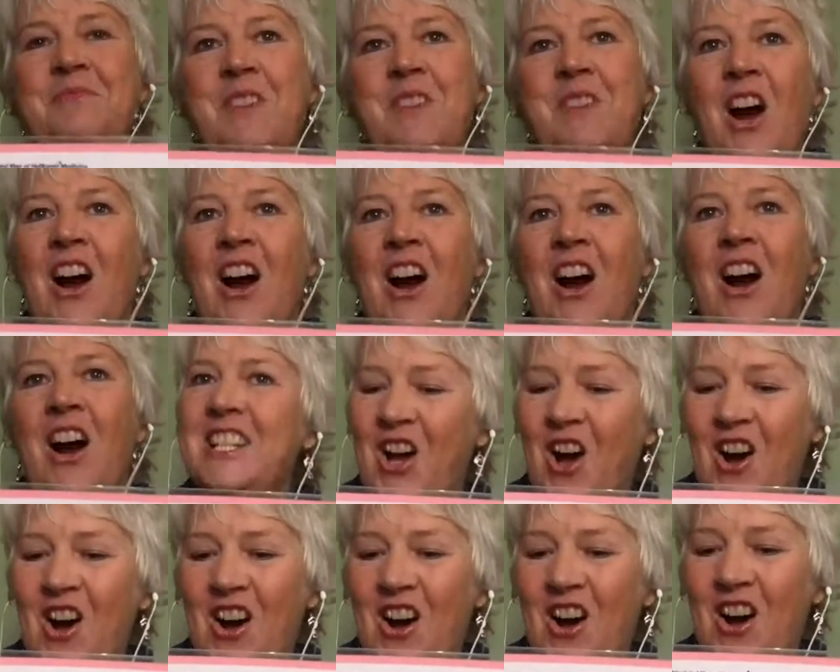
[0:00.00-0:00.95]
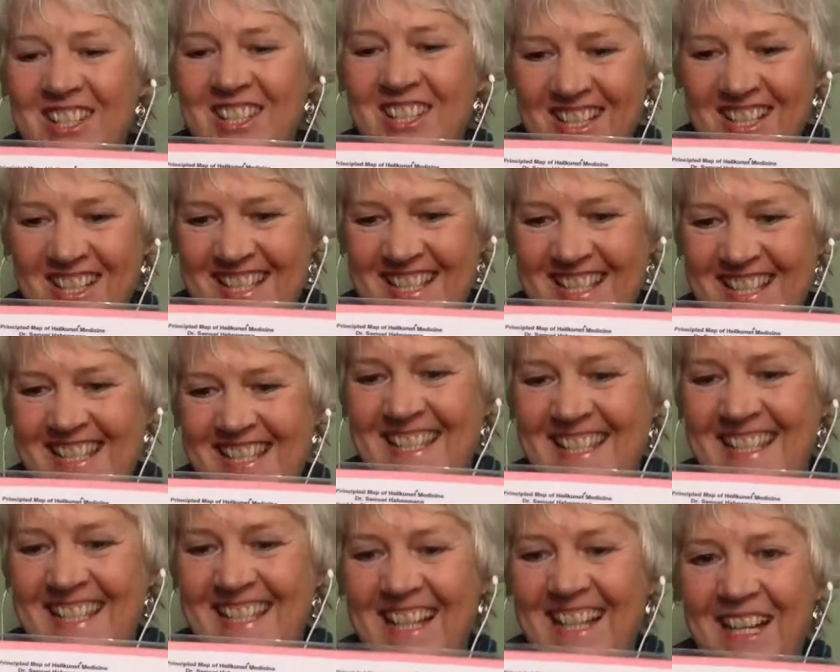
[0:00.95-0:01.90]
kind of
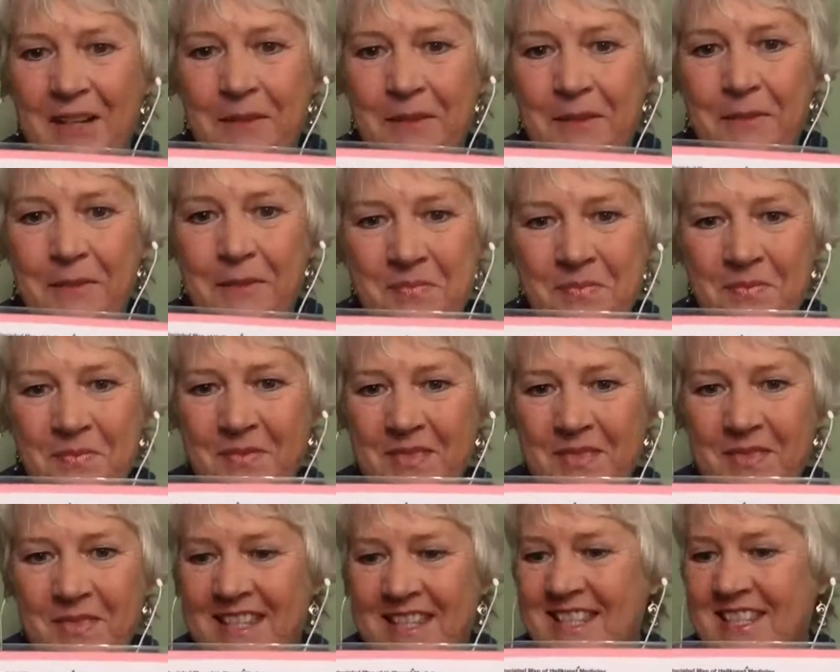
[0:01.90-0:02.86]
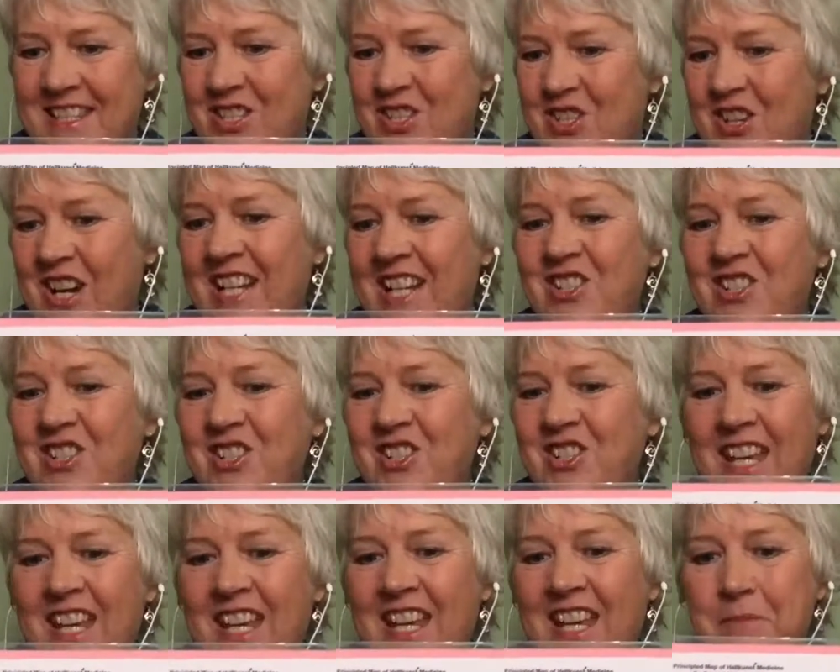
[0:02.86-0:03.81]
conscious. It's a strange
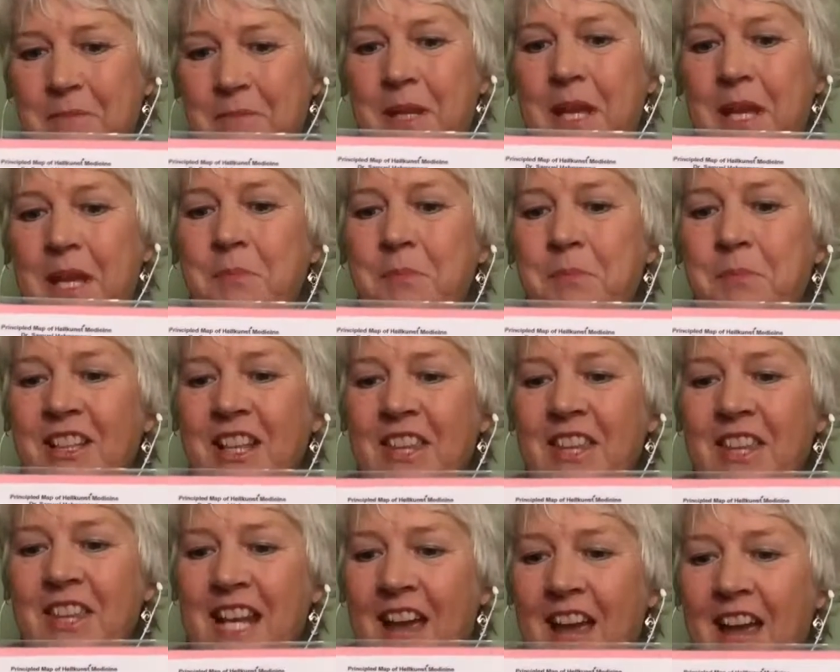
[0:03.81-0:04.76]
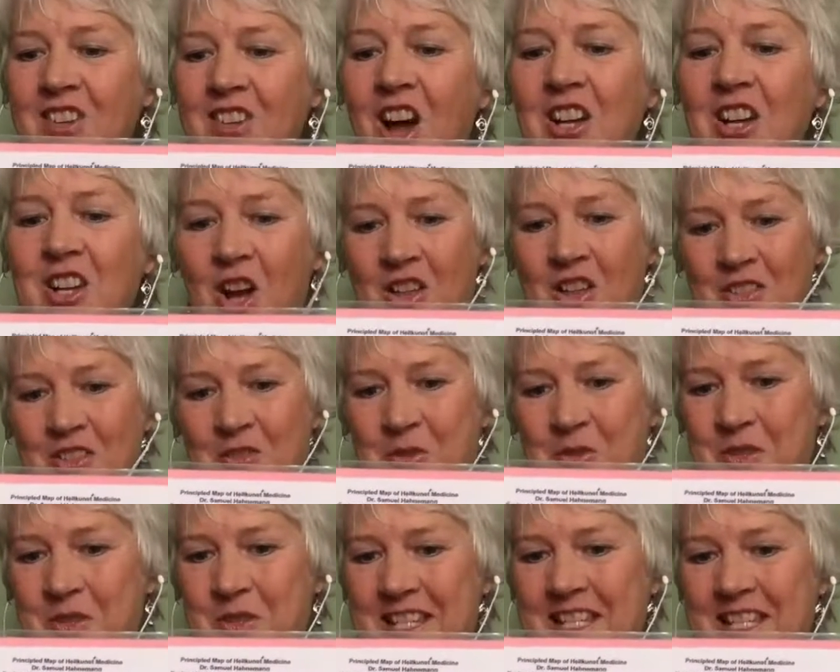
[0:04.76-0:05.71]
thing. And people that have not gone
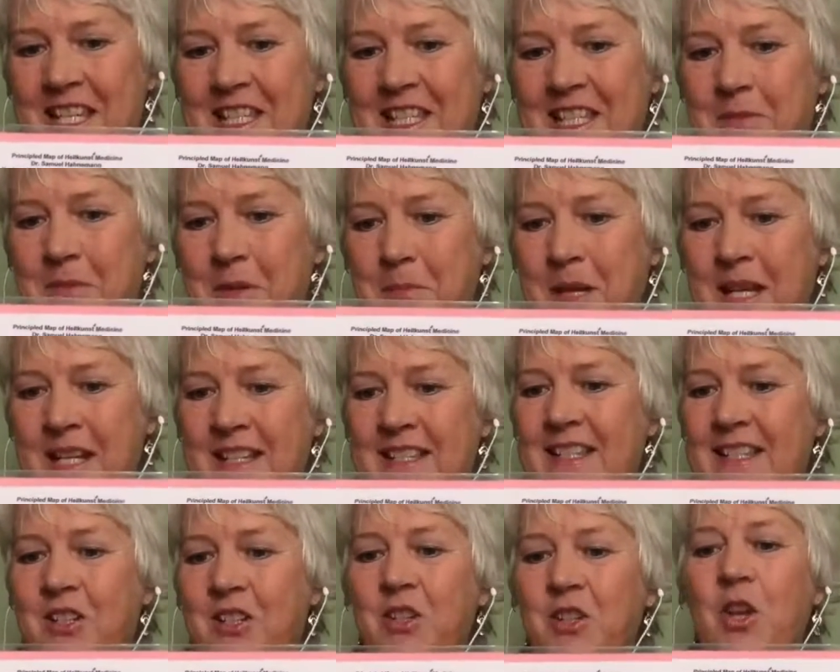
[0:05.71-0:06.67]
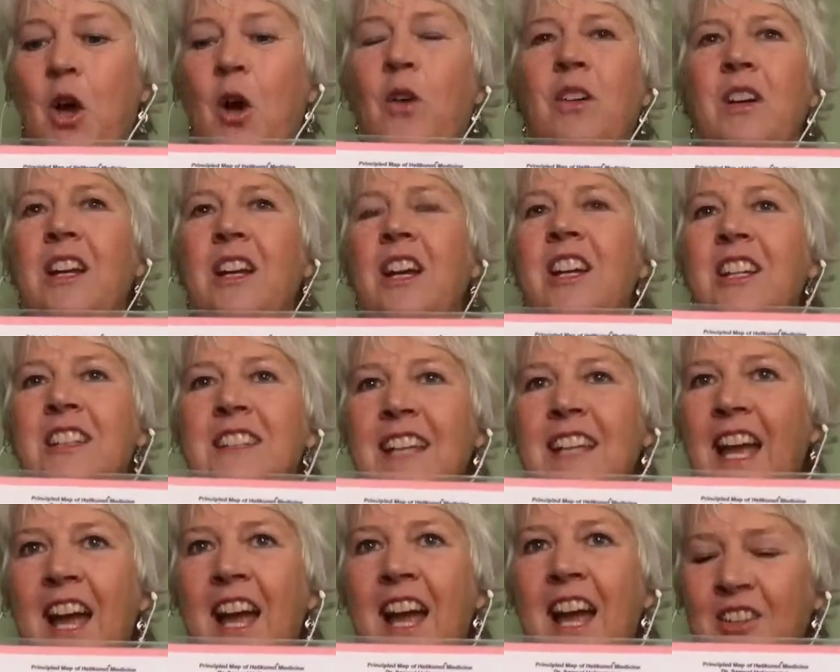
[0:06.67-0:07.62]
through this system of medicine will go,
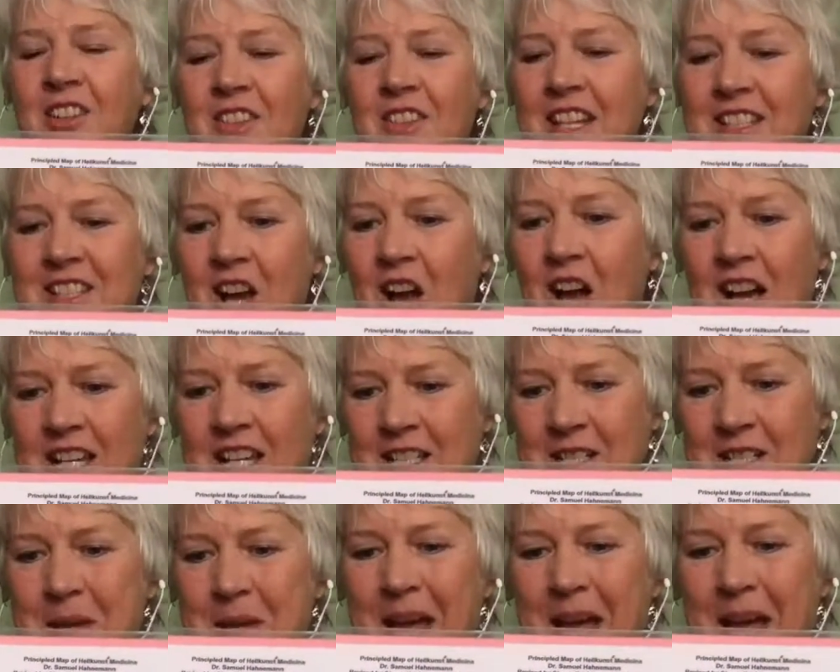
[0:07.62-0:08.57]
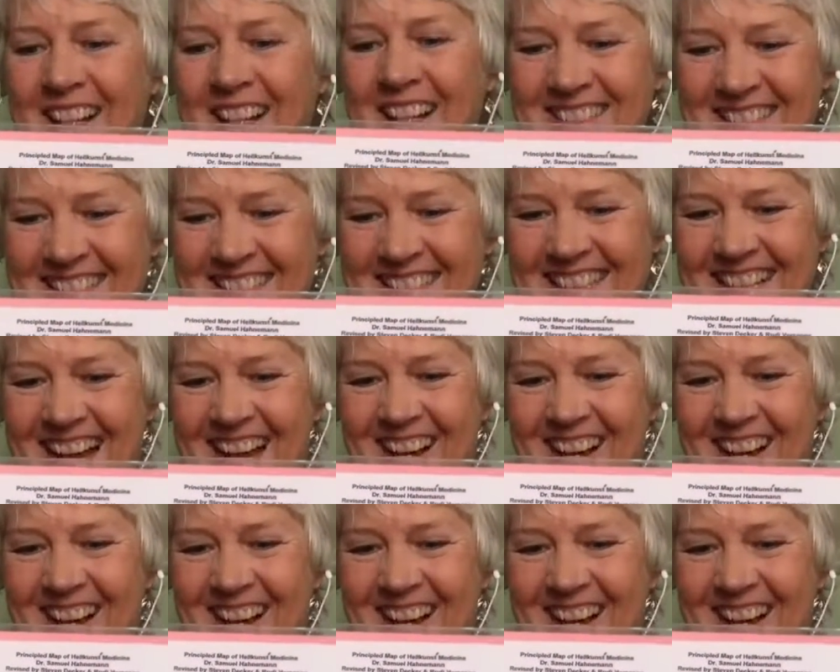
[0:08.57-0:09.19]
the hell are they talking about now?